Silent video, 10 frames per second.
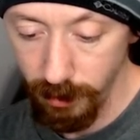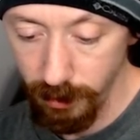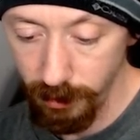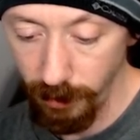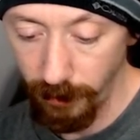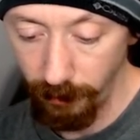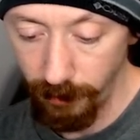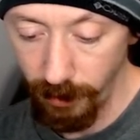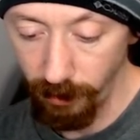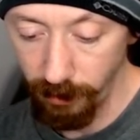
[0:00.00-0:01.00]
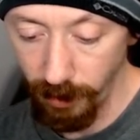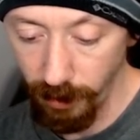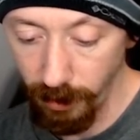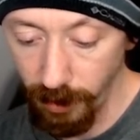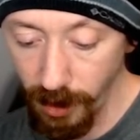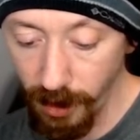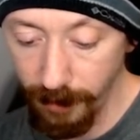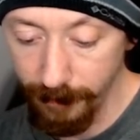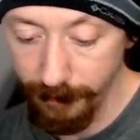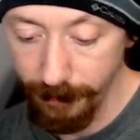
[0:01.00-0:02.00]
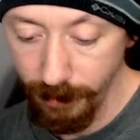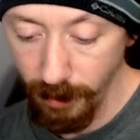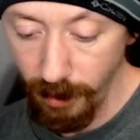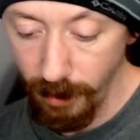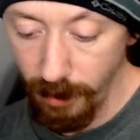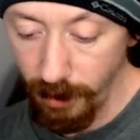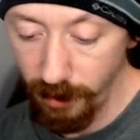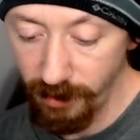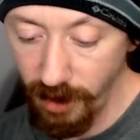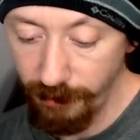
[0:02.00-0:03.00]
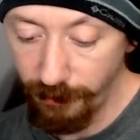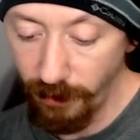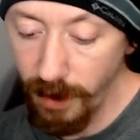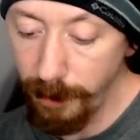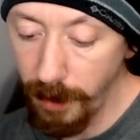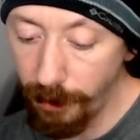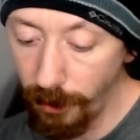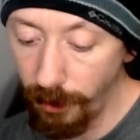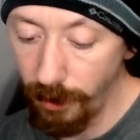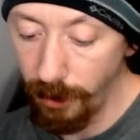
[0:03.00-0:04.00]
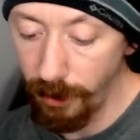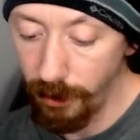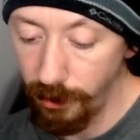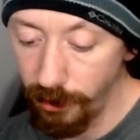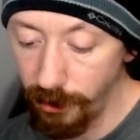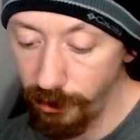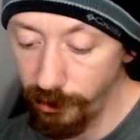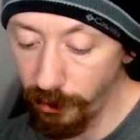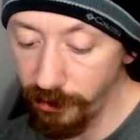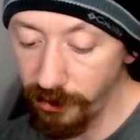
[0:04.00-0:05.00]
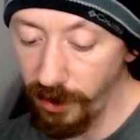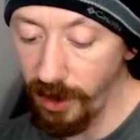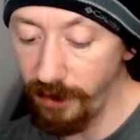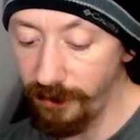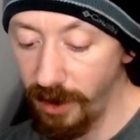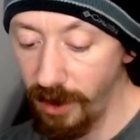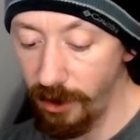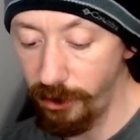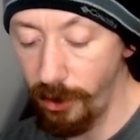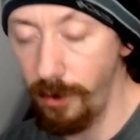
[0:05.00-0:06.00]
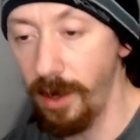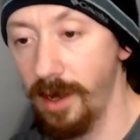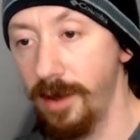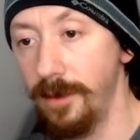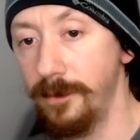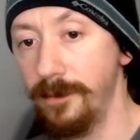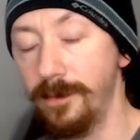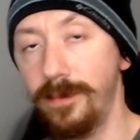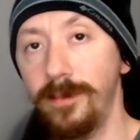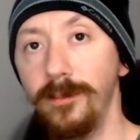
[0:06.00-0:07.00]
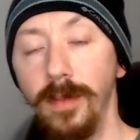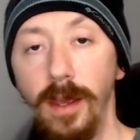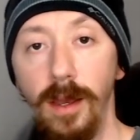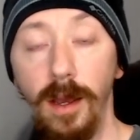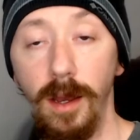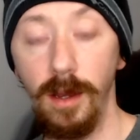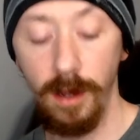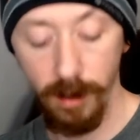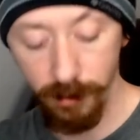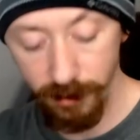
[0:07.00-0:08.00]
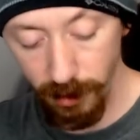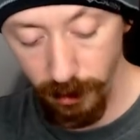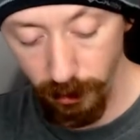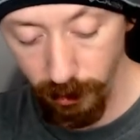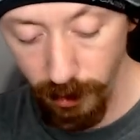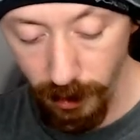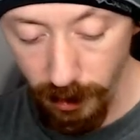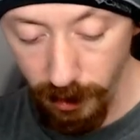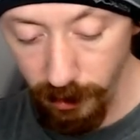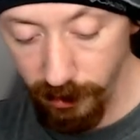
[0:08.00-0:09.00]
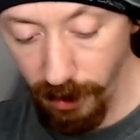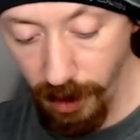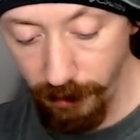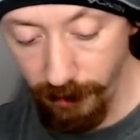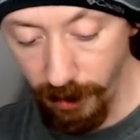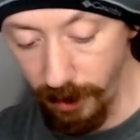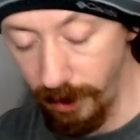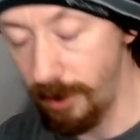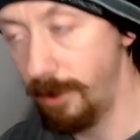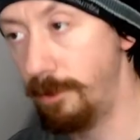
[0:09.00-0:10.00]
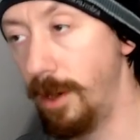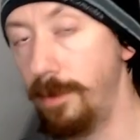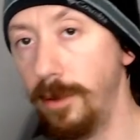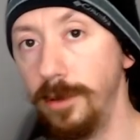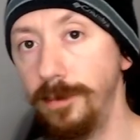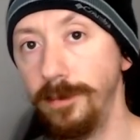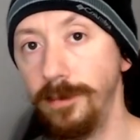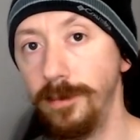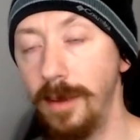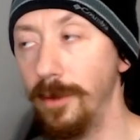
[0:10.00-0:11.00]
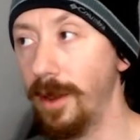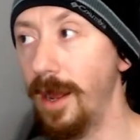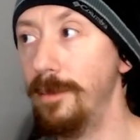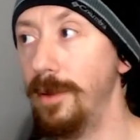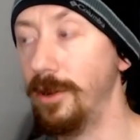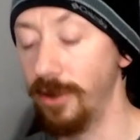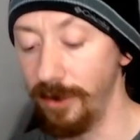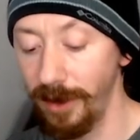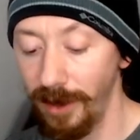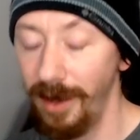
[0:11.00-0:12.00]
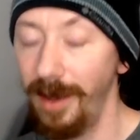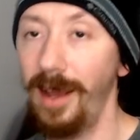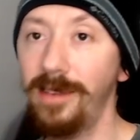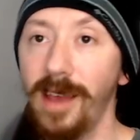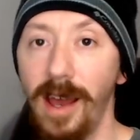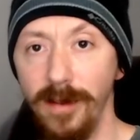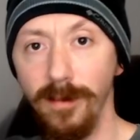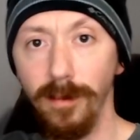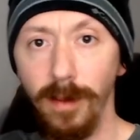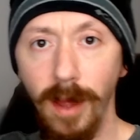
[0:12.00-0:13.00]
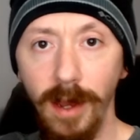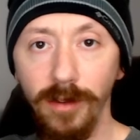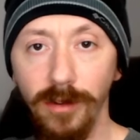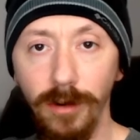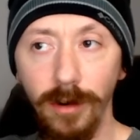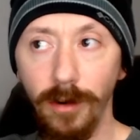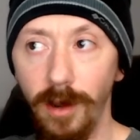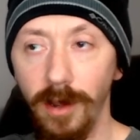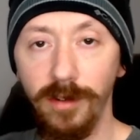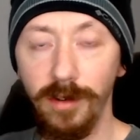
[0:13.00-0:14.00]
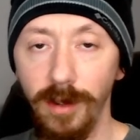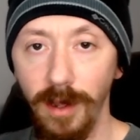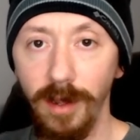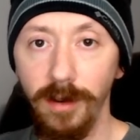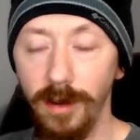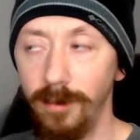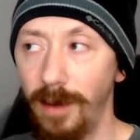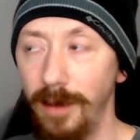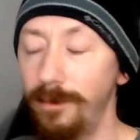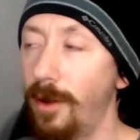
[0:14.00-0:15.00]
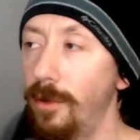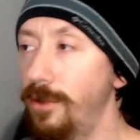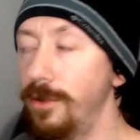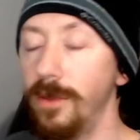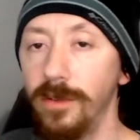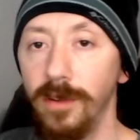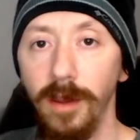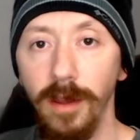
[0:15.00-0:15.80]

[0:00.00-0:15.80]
See if I can find exactly. Ah! It is a Free People short sleeved tunic. Um, so it's kind of a purple. I'm looking at a picture of it. It's got lines going across, and um, I always do this.